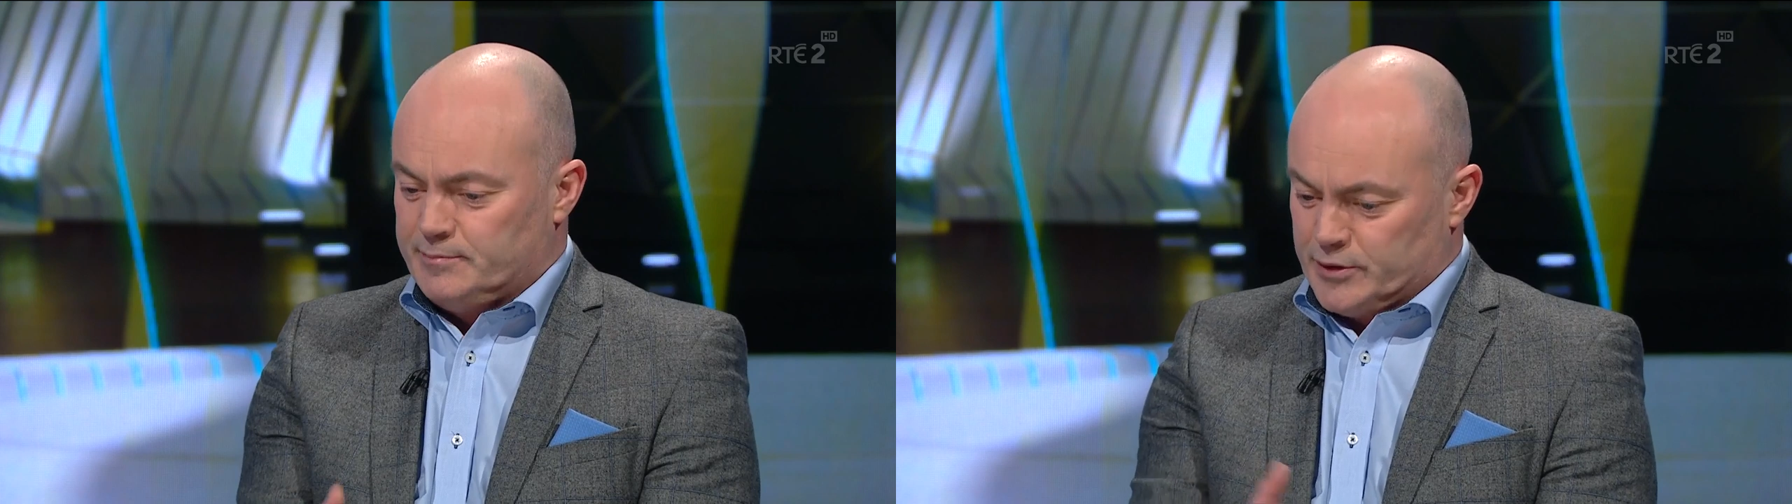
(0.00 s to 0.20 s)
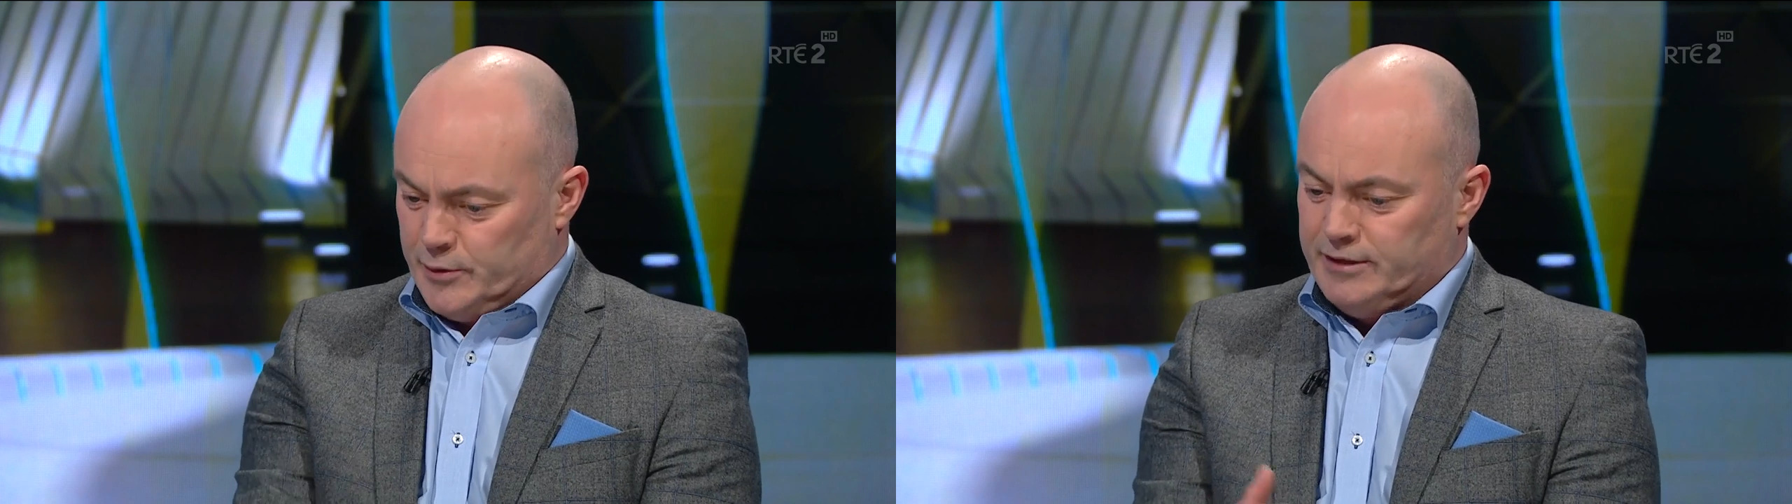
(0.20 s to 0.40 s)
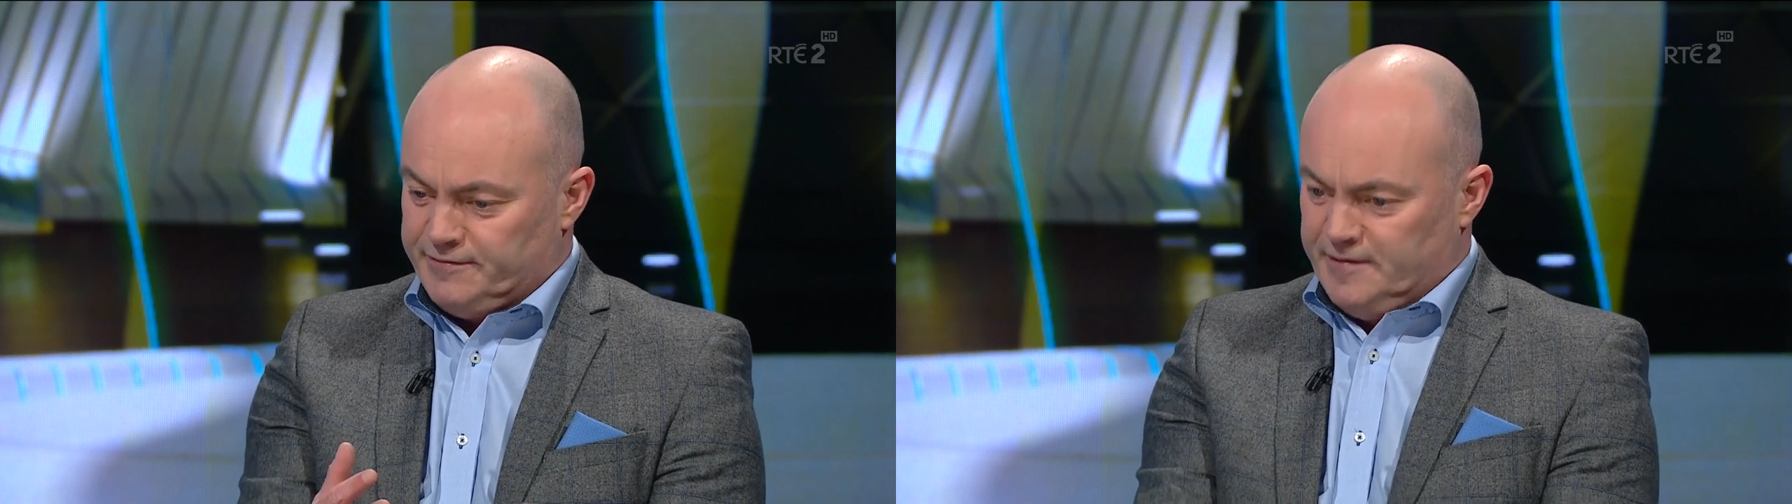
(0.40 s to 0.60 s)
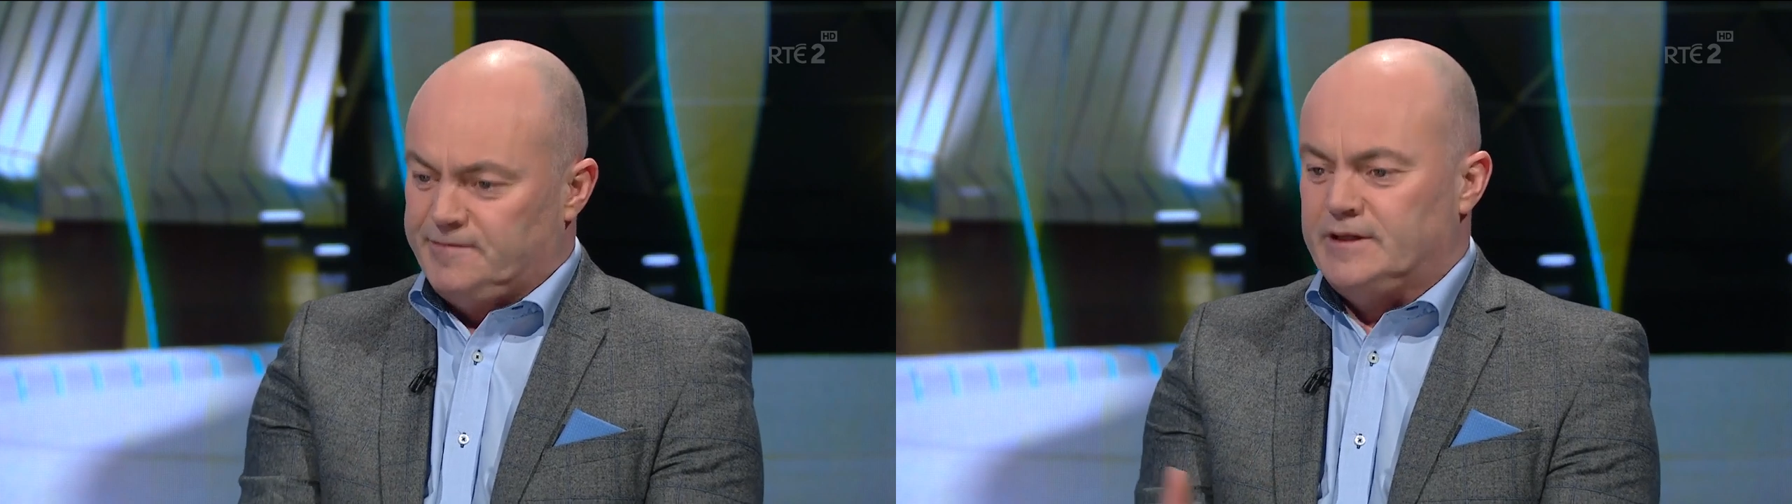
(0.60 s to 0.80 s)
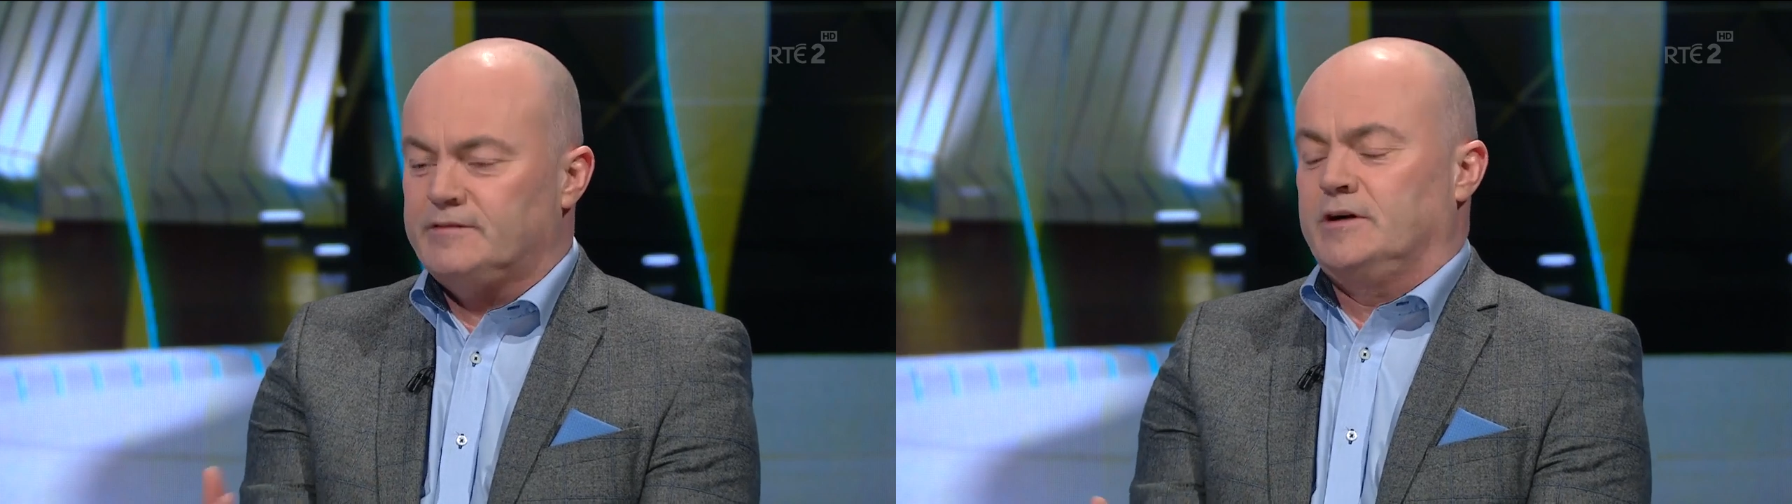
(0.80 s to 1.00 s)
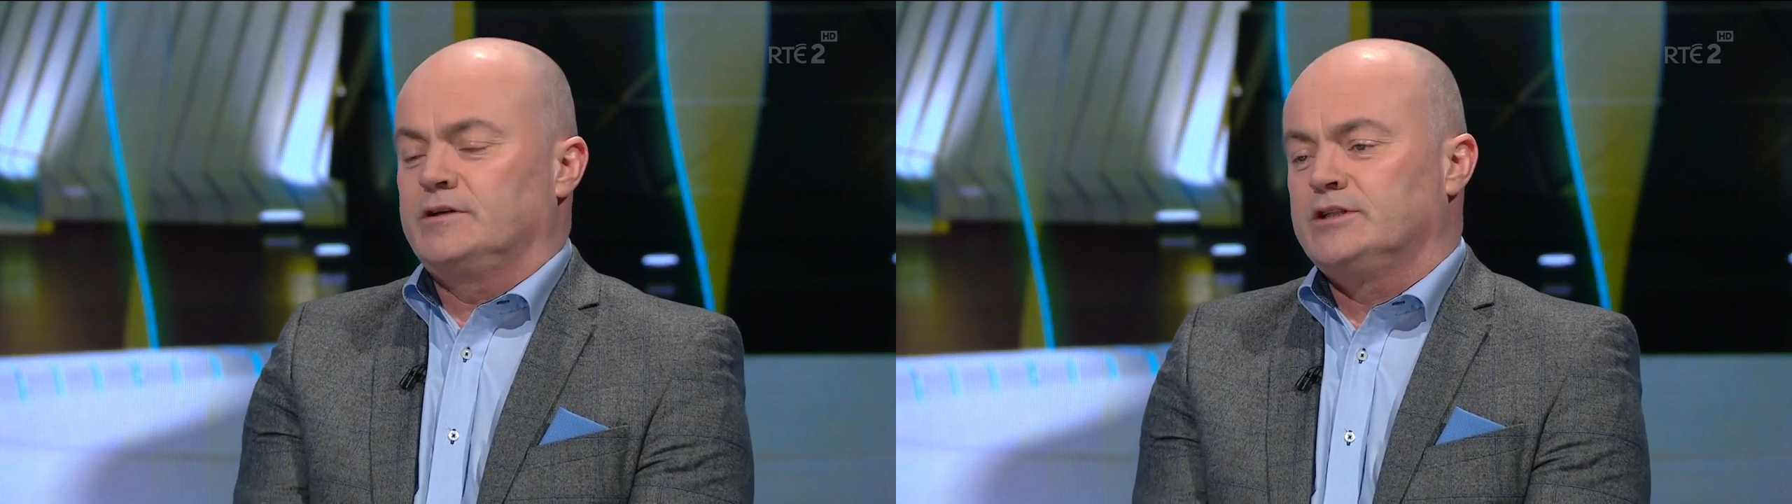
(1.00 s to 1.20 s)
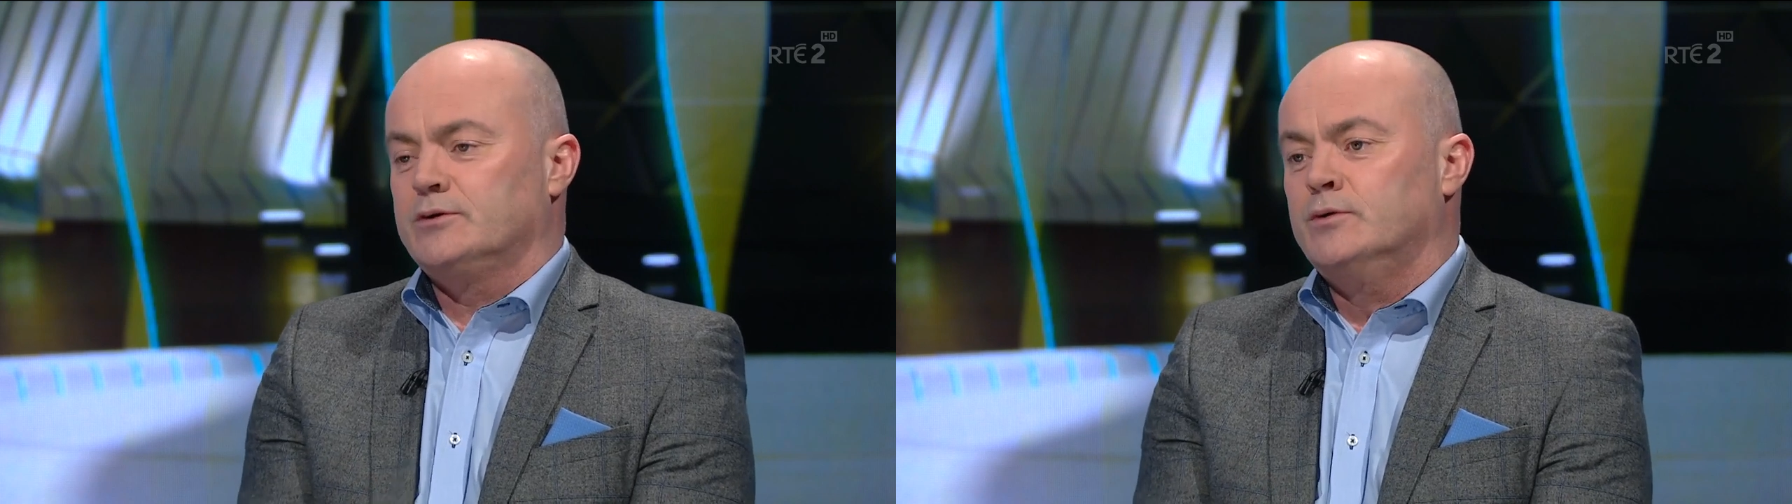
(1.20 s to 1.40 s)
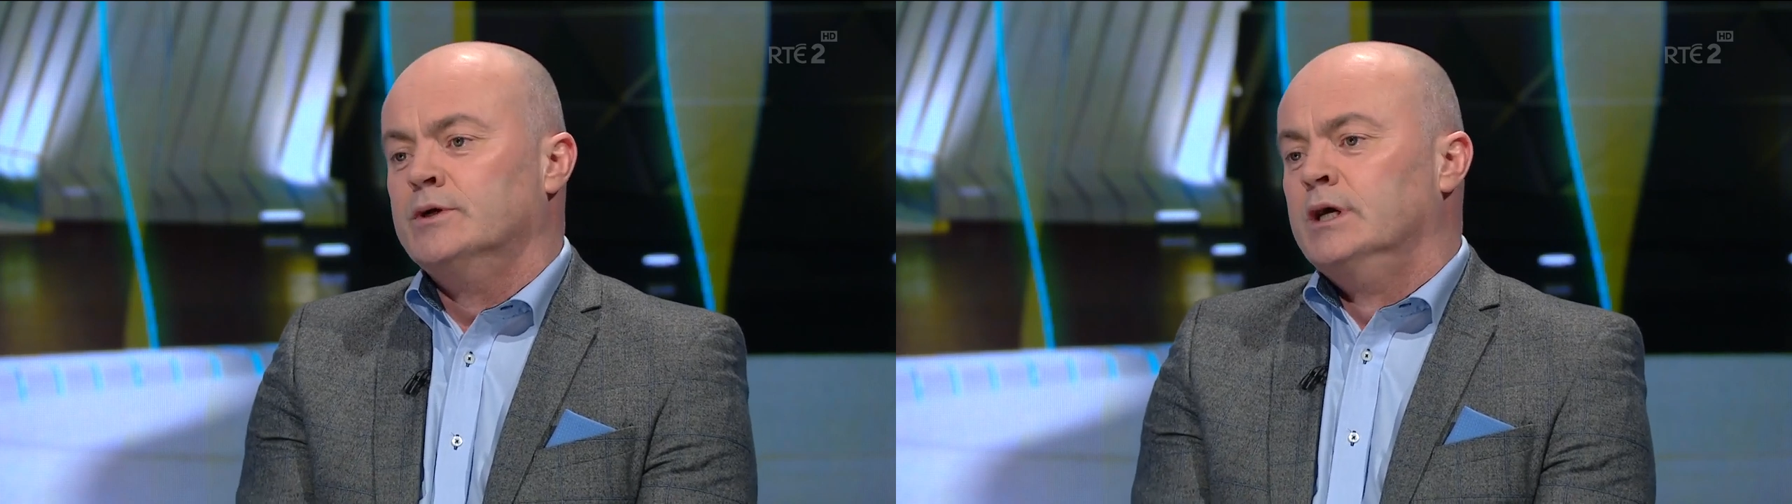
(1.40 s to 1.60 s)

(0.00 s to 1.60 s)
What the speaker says: between 50 and 42.